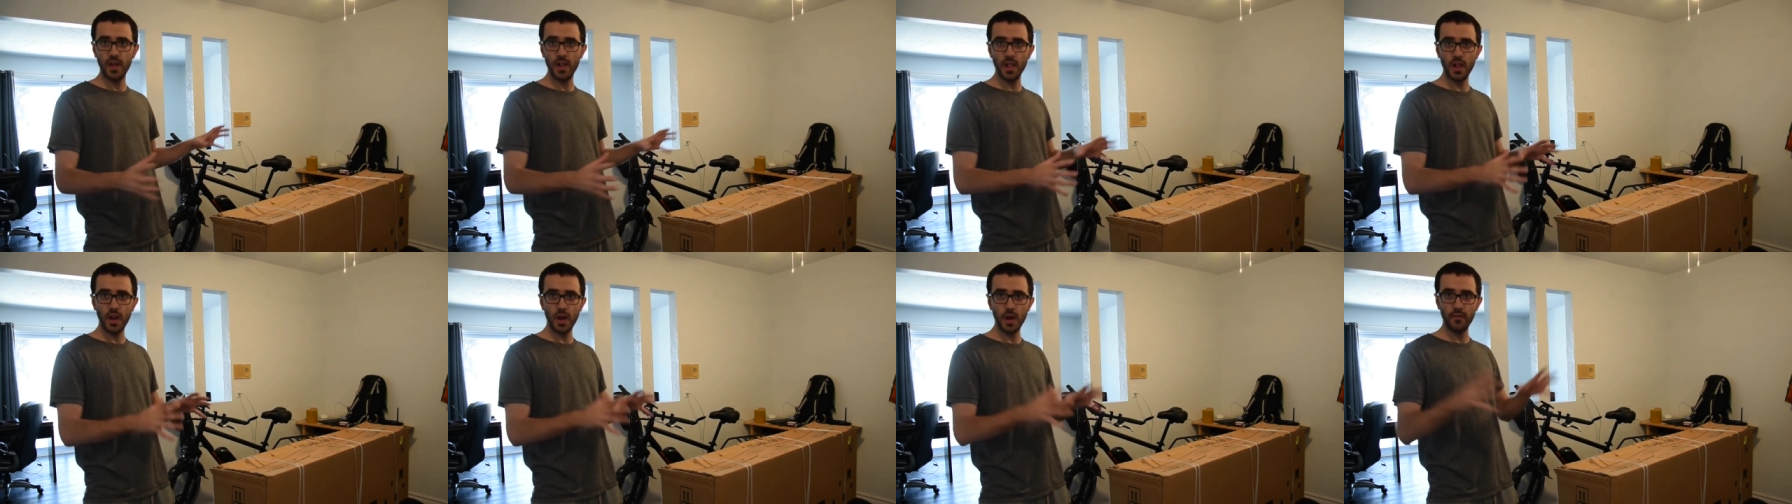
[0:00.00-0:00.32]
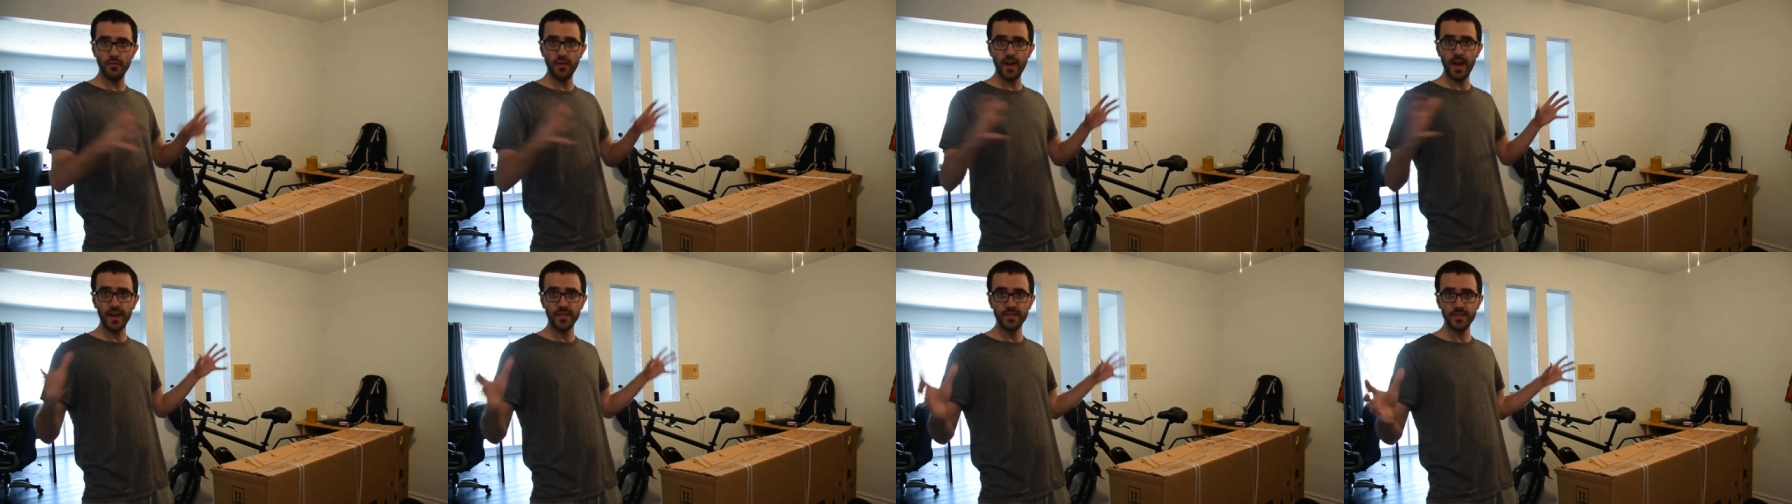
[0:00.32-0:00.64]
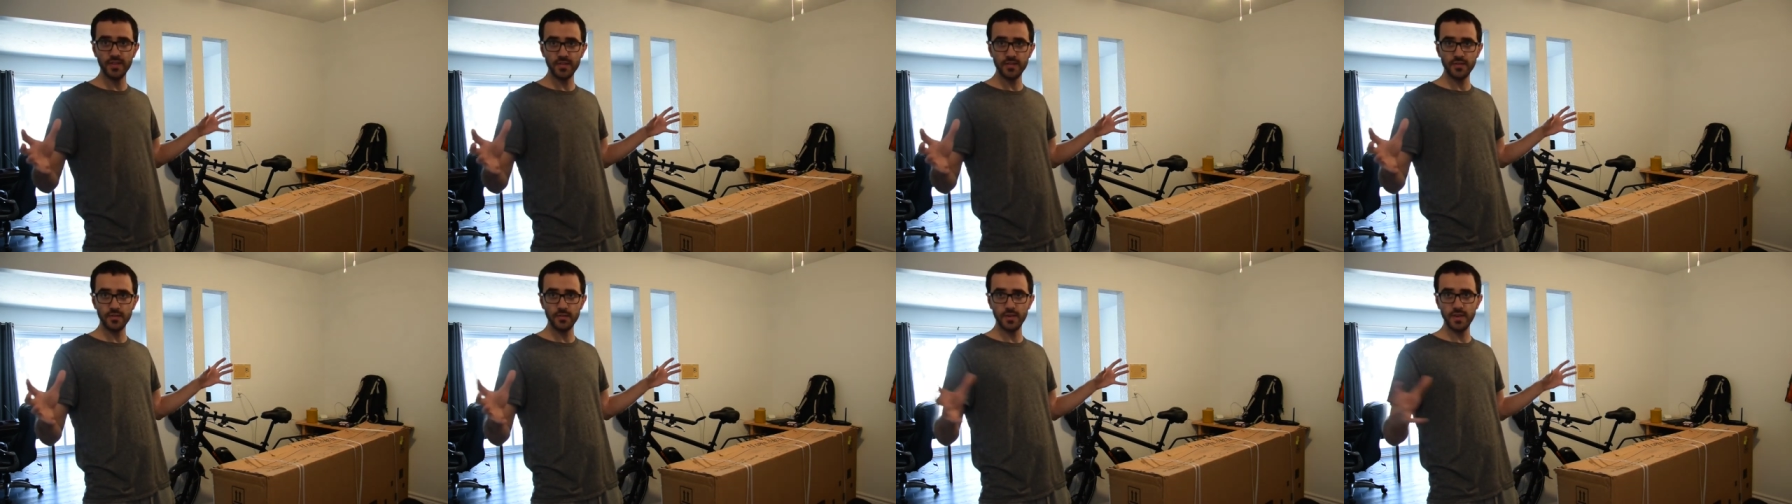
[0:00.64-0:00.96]
lot of
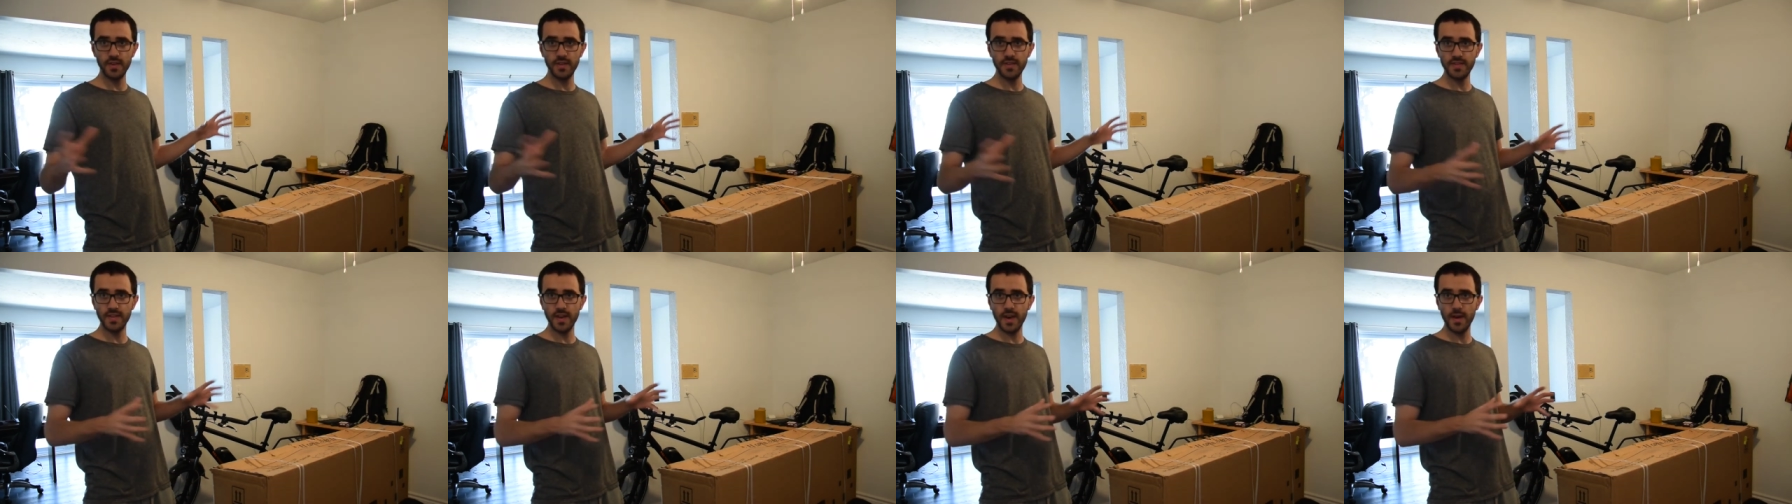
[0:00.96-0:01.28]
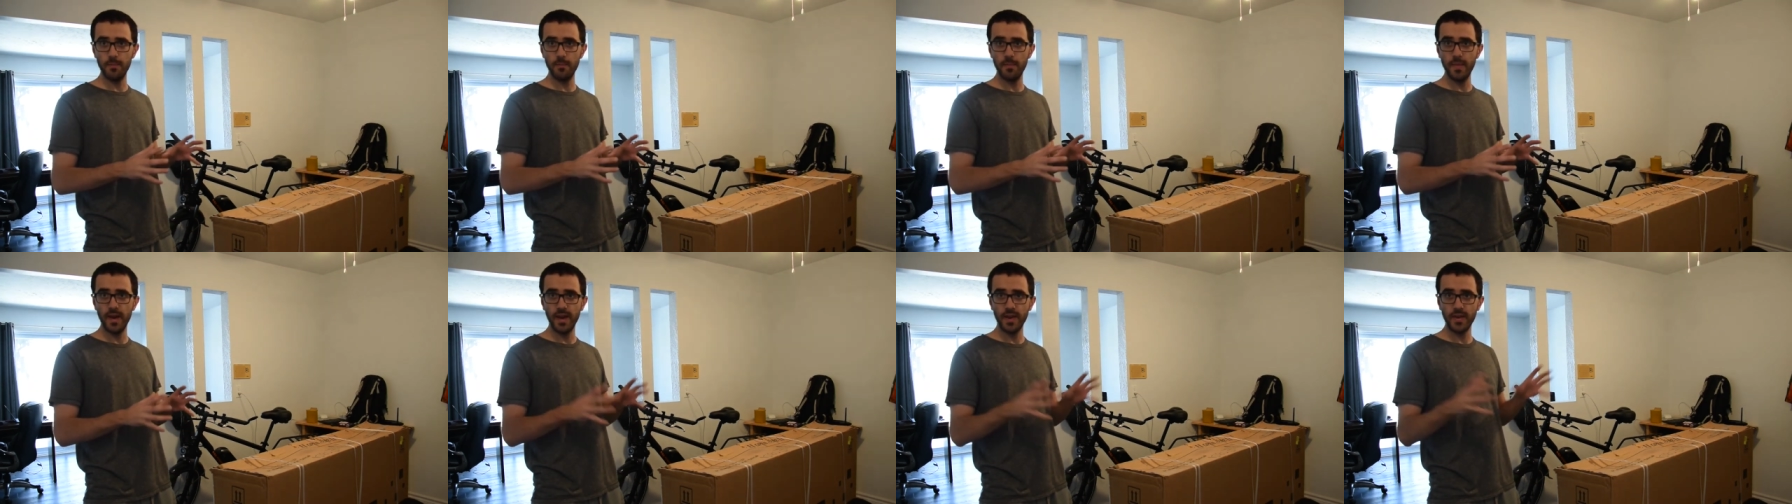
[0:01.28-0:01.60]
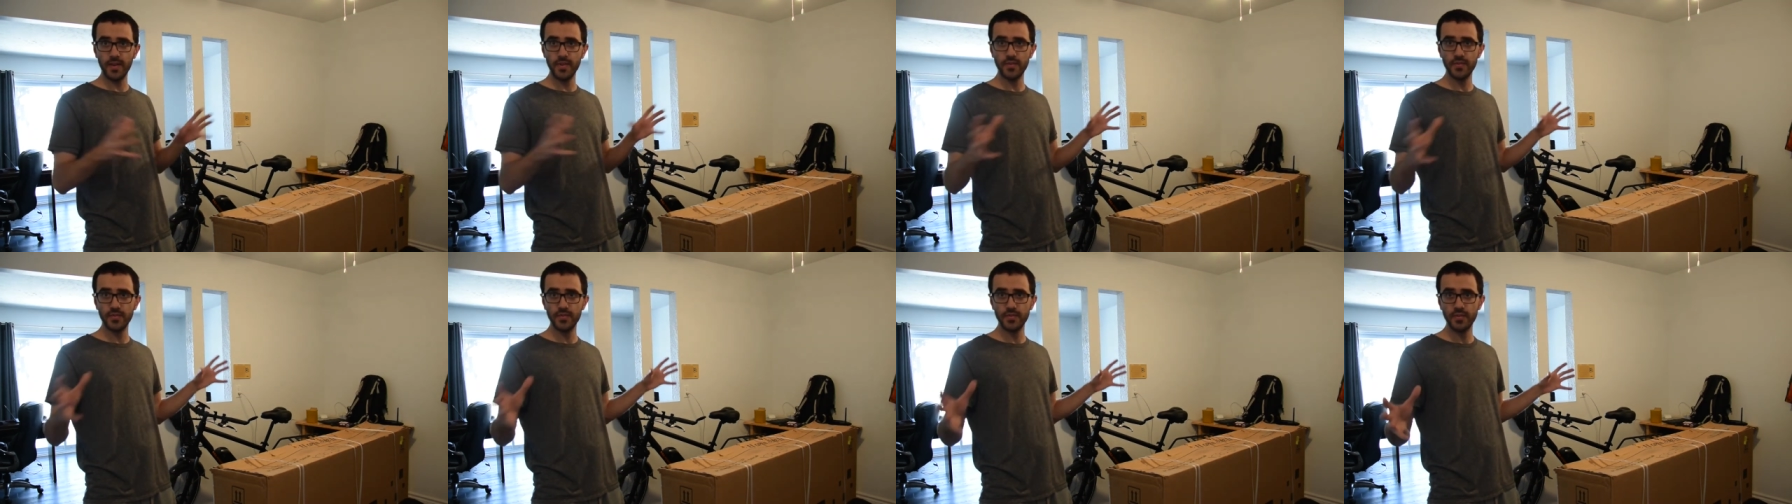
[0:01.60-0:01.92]
accessories that
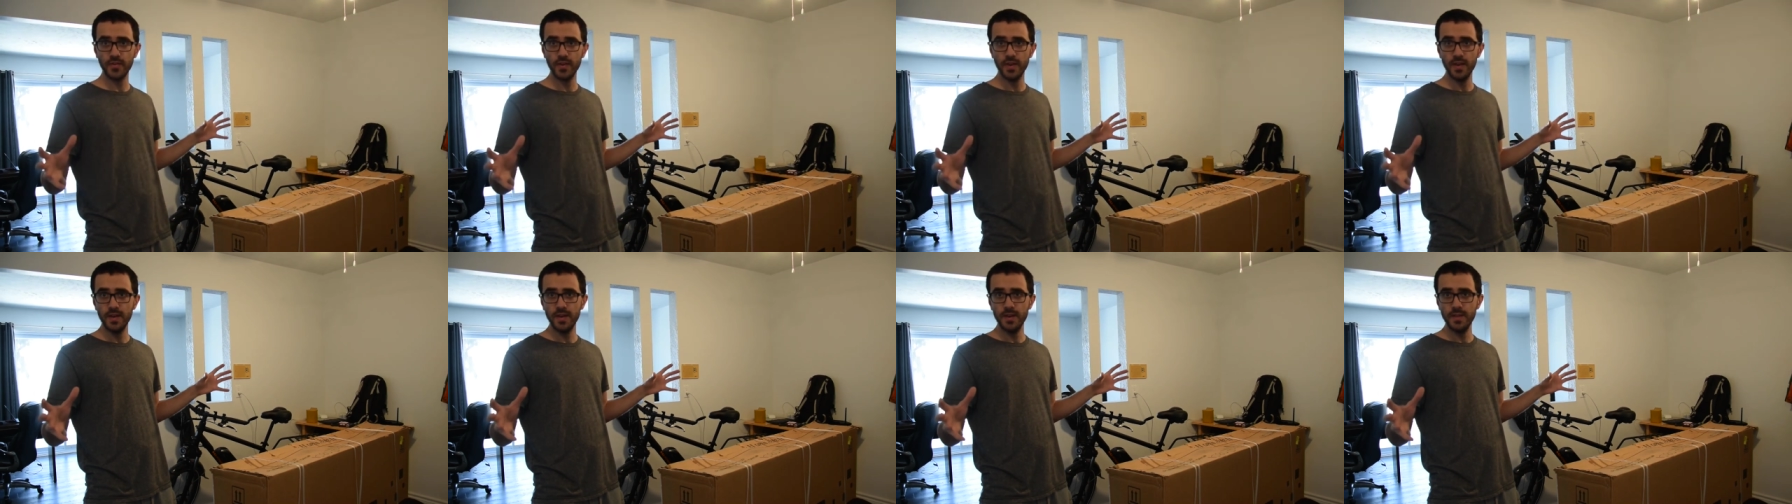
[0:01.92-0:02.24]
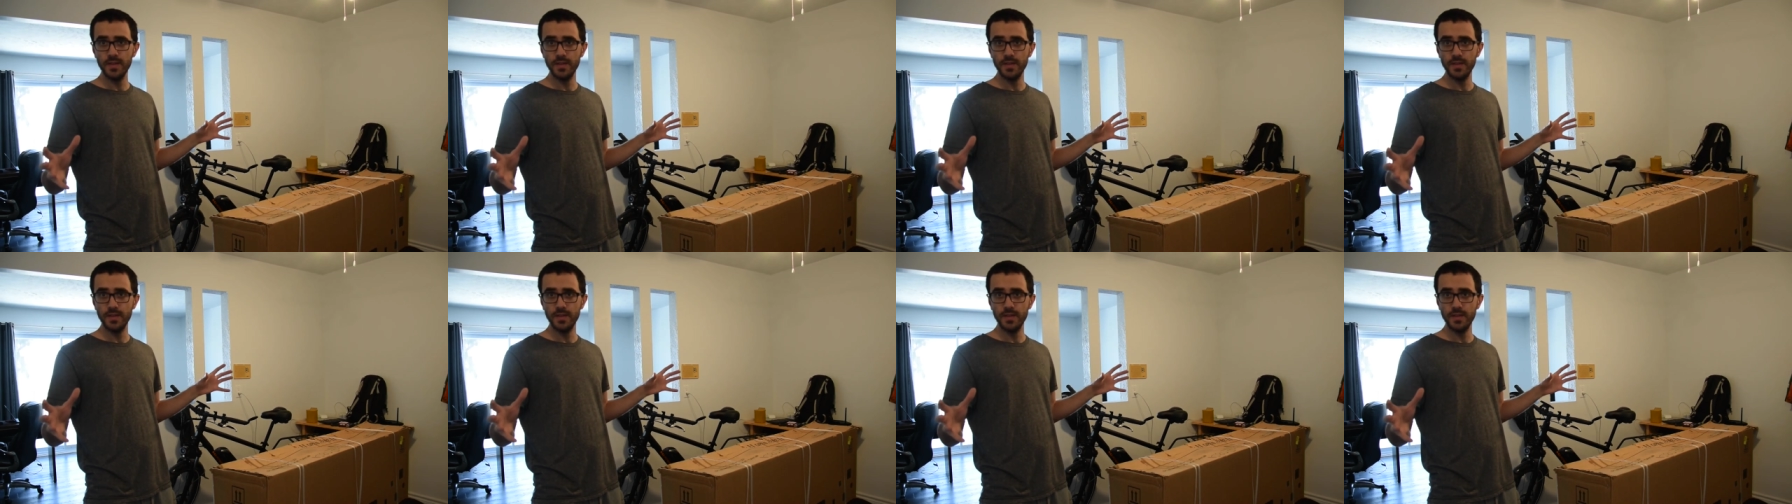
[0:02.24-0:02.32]
makes